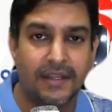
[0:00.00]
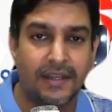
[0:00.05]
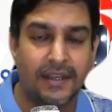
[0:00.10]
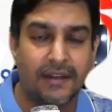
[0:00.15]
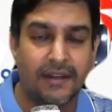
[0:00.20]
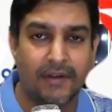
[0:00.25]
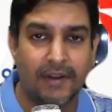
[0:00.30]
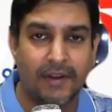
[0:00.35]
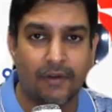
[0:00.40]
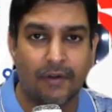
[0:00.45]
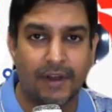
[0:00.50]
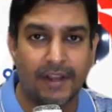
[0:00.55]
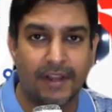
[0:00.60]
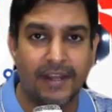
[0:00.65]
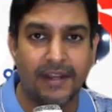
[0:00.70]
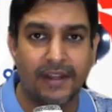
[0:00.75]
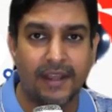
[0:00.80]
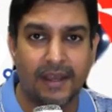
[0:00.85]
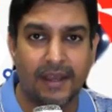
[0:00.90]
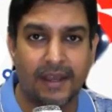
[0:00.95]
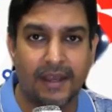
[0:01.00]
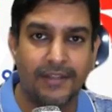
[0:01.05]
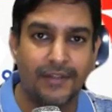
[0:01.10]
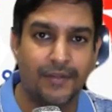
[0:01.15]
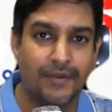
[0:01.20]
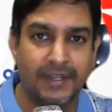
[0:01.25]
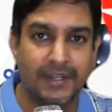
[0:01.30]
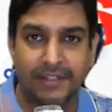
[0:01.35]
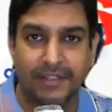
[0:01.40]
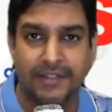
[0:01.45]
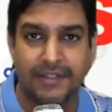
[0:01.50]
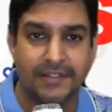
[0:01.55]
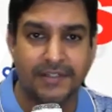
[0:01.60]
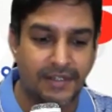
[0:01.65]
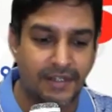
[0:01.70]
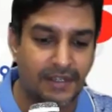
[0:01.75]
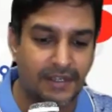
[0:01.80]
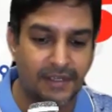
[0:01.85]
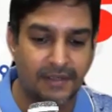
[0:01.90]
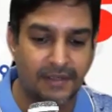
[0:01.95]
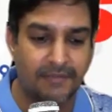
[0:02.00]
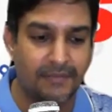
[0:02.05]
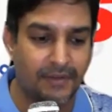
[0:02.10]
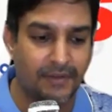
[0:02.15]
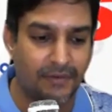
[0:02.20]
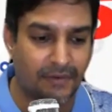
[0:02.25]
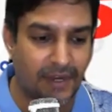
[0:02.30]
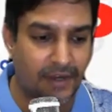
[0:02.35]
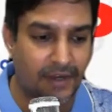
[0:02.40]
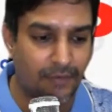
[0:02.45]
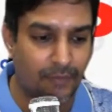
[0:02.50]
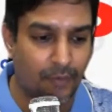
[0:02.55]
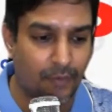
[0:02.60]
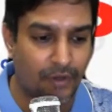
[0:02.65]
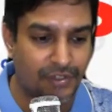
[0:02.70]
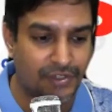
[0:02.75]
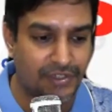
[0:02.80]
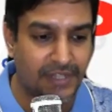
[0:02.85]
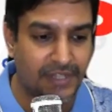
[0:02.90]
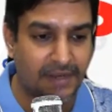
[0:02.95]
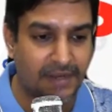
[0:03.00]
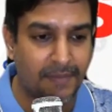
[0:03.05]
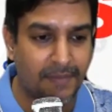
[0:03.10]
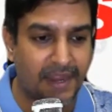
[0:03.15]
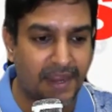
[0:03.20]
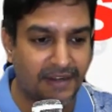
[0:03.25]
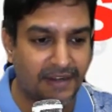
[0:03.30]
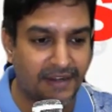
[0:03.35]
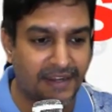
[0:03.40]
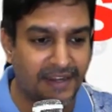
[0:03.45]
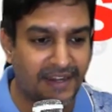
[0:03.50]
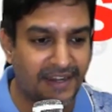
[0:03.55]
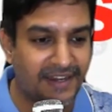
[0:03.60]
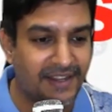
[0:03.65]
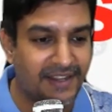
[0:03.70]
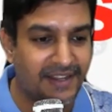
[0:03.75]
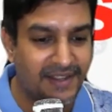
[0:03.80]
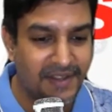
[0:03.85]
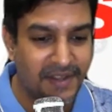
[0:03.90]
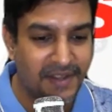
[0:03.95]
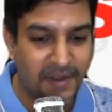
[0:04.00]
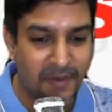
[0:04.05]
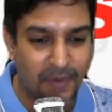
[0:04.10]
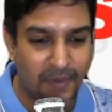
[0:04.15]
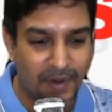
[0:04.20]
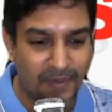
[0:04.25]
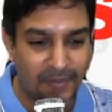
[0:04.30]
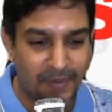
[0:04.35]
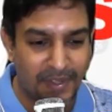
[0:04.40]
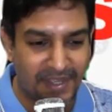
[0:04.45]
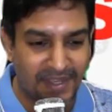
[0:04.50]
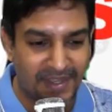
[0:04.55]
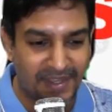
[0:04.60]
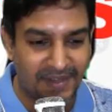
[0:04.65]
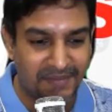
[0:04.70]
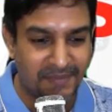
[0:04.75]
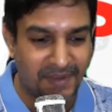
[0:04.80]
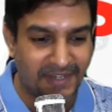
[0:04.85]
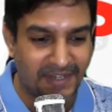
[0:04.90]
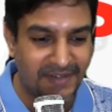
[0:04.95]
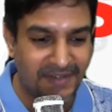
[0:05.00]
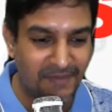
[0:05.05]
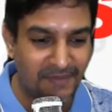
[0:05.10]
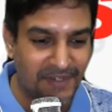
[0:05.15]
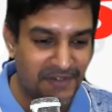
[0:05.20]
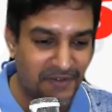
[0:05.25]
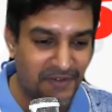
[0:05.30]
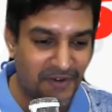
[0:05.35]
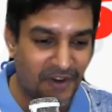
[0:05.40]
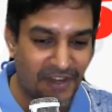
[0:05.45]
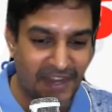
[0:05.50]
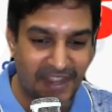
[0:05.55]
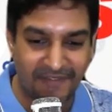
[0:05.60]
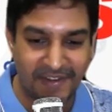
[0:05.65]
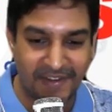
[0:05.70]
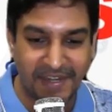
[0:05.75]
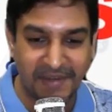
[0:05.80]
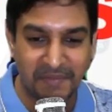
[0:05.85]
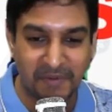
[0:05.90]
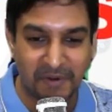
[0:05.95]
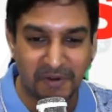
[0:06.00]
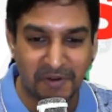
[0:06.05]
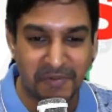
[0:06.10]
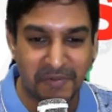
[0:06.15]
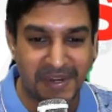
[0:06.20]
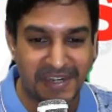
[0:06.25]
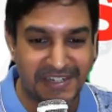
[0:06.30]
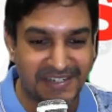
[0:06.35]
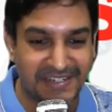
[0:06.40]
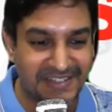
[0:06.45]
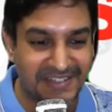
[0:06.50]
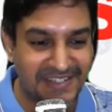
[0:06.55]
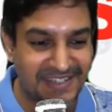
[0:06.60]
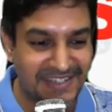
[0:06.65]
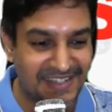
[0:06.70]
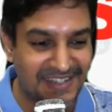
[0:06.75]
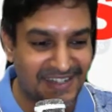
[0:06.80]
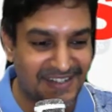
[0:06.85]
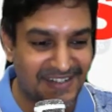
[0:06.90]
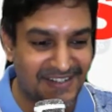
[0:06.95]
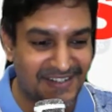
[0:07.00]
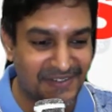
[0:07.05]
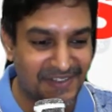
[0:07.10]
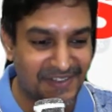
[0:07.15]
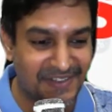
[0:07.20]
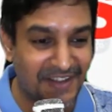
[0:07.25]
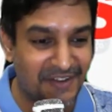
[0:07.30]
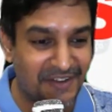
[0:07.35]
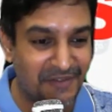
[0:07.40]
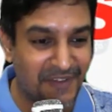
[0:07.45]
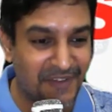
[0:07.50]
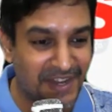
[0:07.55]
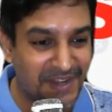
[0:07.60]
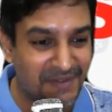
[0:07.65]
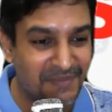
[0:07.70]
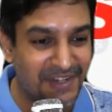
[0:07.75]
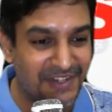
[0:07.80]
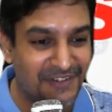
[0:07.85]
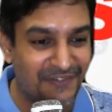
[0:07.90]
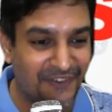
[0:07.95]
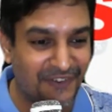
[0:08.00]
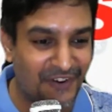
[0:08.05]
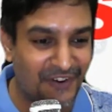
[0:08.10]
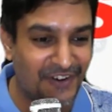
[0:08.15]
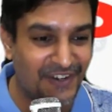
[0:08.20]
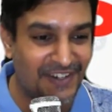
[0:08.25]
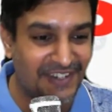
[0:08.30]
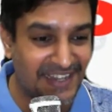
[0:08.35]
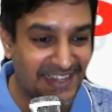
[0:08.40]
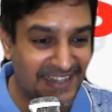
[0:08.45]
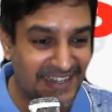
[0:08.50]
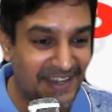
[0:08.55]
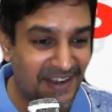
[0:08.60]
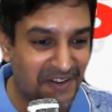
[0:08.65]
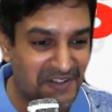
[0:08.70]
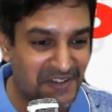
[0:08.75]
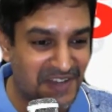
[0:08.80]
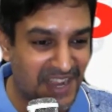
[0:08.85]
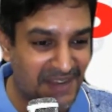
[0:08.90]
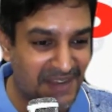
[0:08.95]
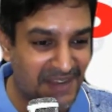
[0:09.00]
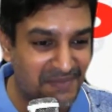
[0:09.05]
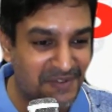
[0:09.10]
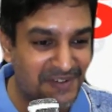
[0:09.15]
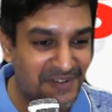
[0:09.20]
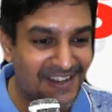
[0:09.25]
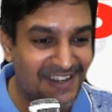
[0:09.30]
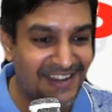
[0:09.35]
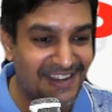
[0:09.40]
recording, you can just, kind of watch that back again. Well, Martin, we do not have any more questions. So thank you very much for taking out time today